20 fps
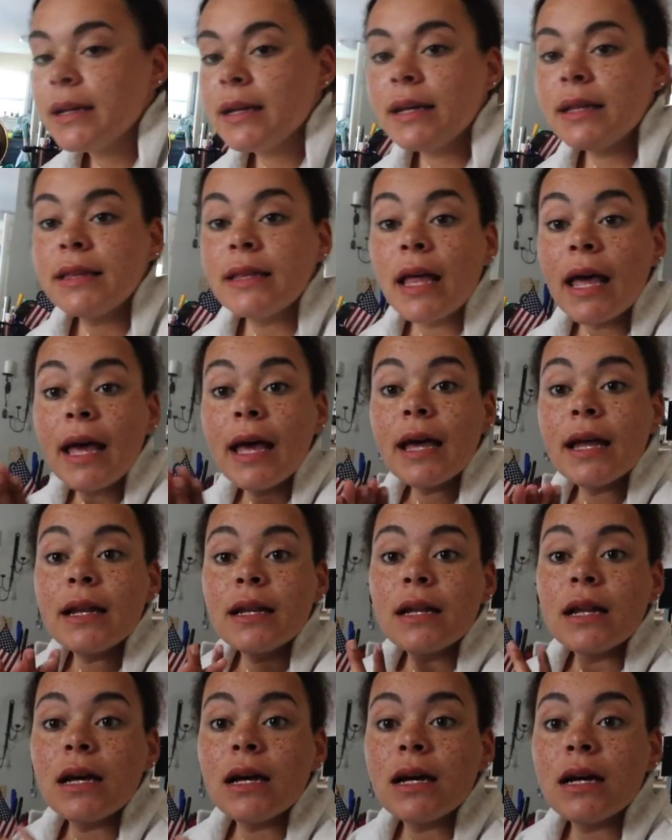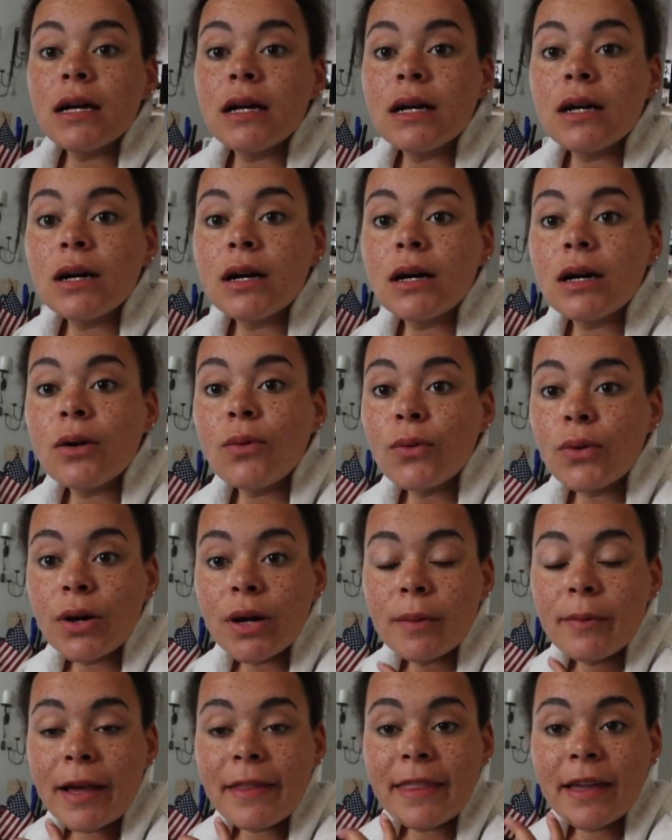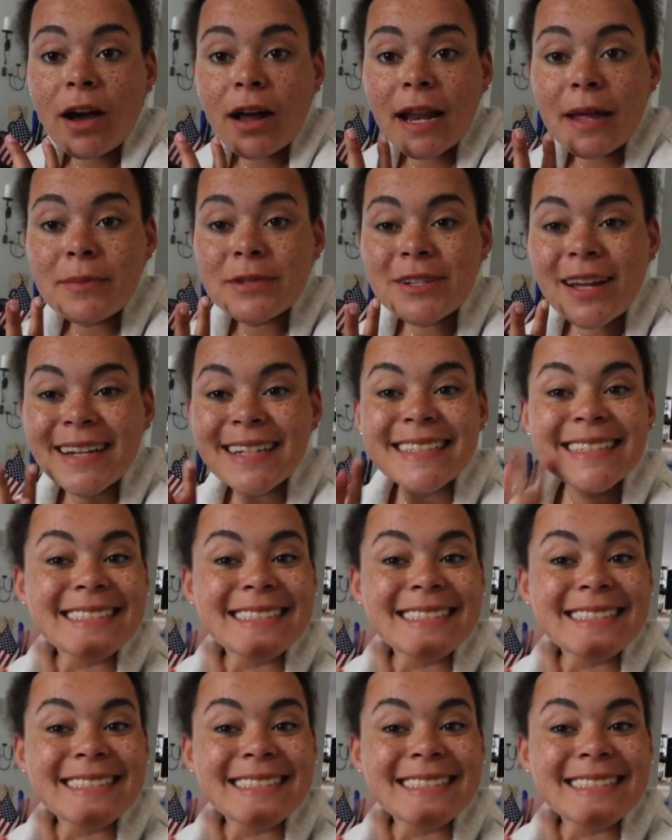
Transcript: and then order my thing on Amazon.